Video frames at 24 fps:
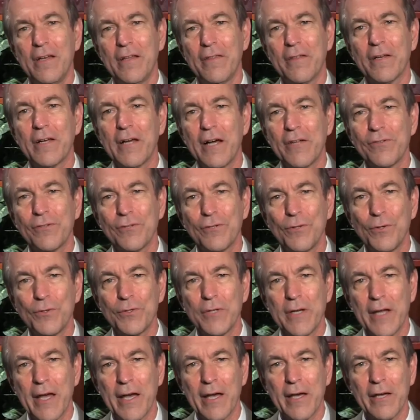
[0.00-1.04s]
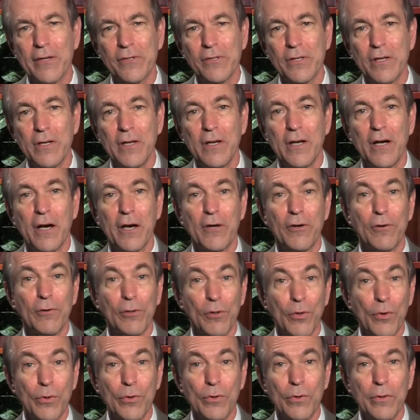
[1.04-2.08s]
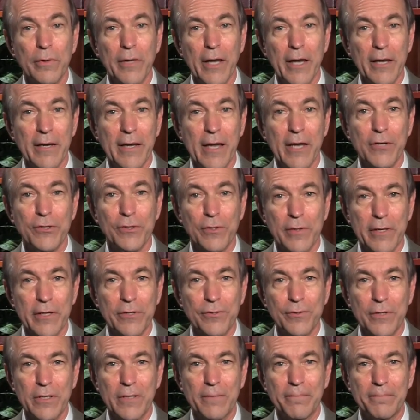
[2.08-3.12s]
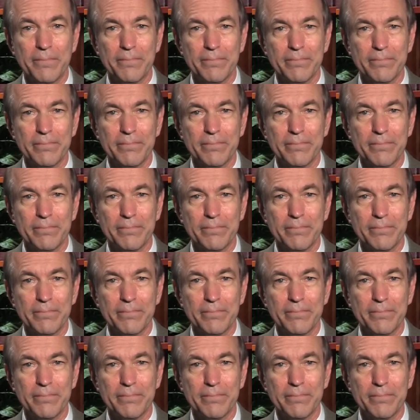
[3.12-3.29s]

the Constitution has on our local and national history.